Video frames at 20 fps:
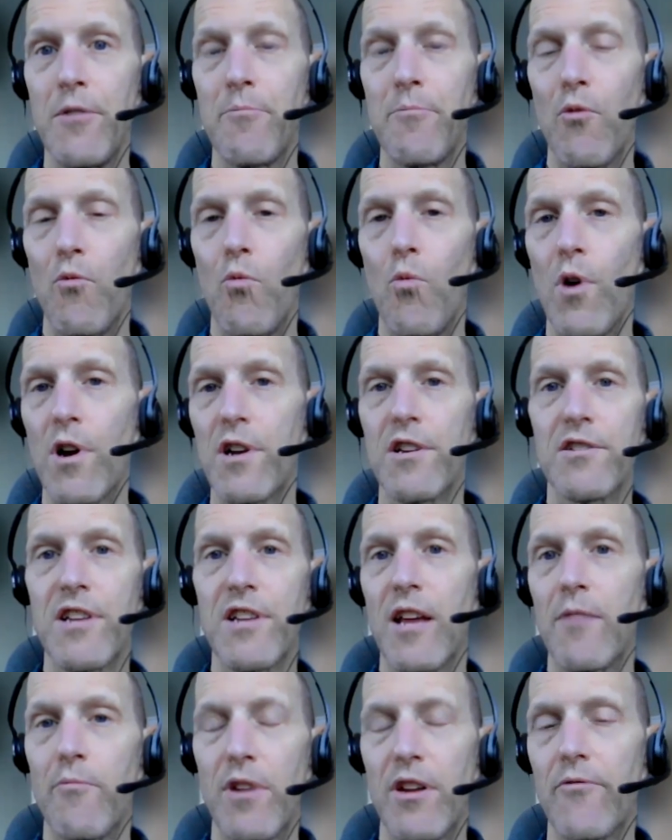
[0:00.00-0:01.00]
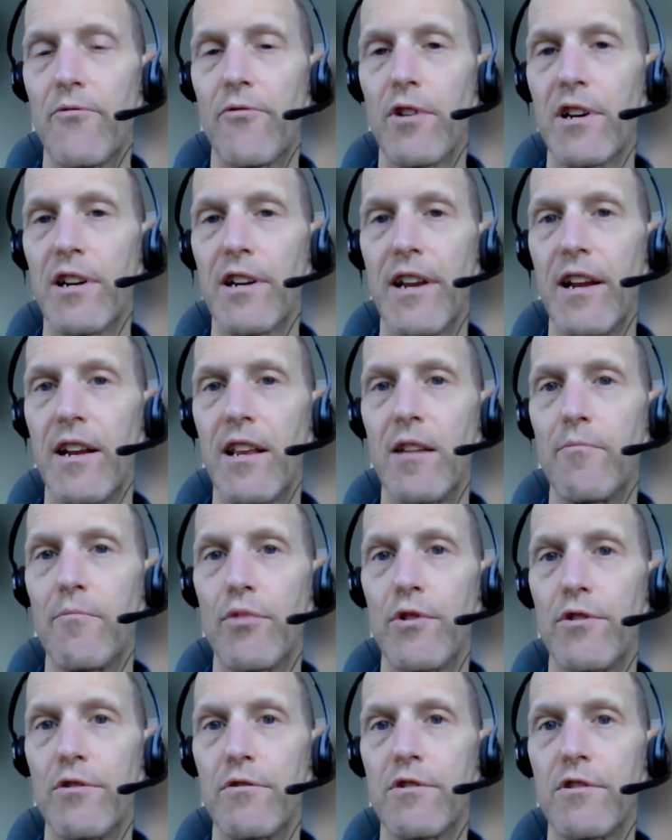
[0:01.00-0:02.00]
But what does that mean for Canadian
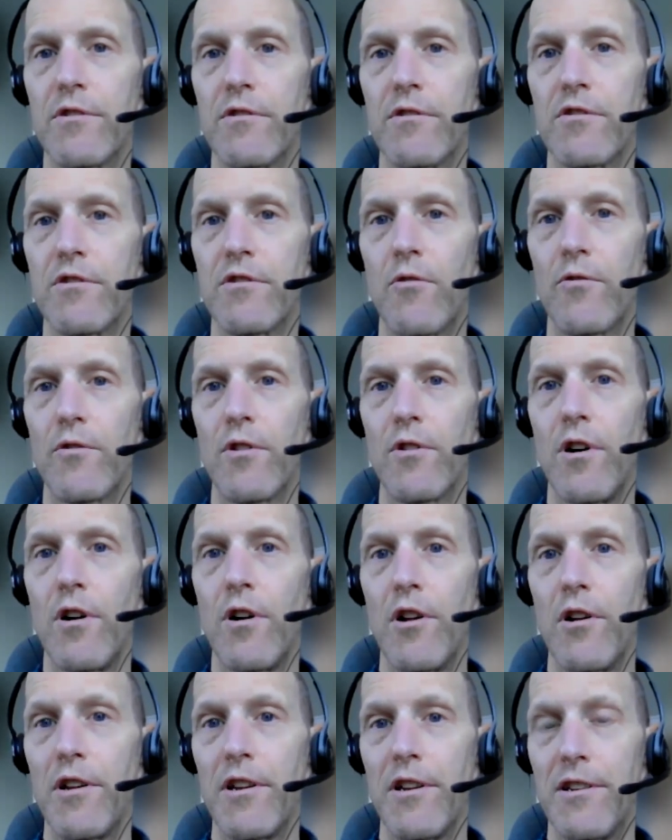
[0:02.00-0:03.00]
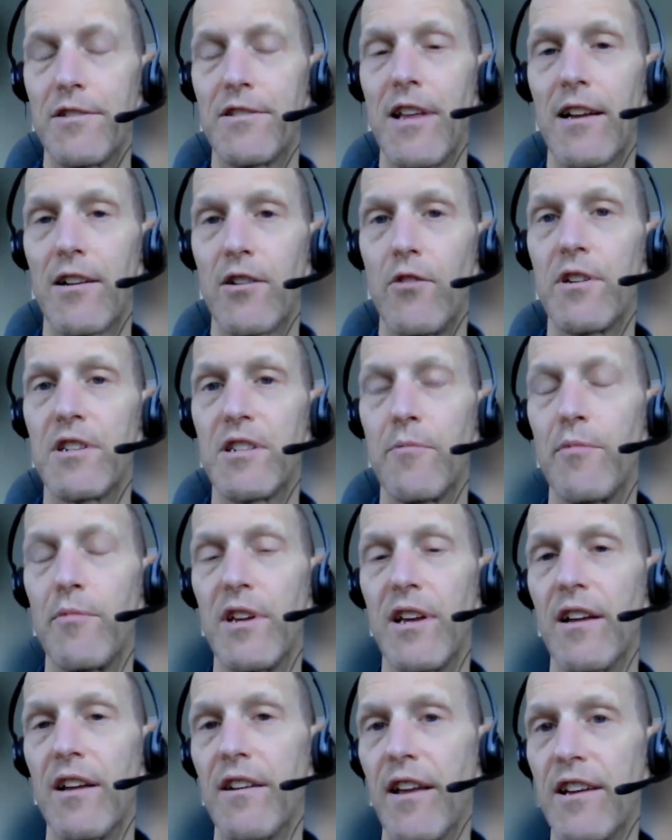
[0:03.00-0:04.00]
producers overall? Is that going to
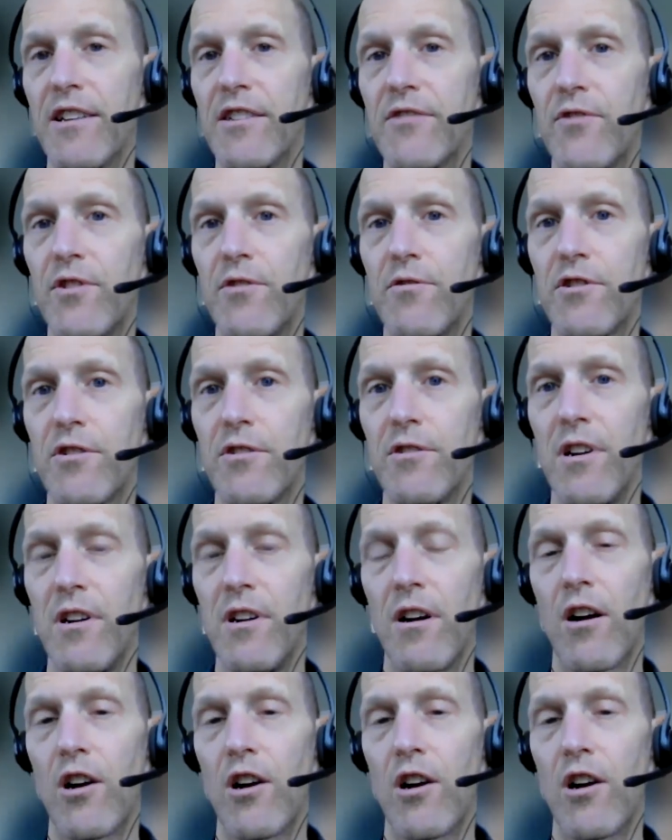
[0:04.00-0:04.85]
be a nice future?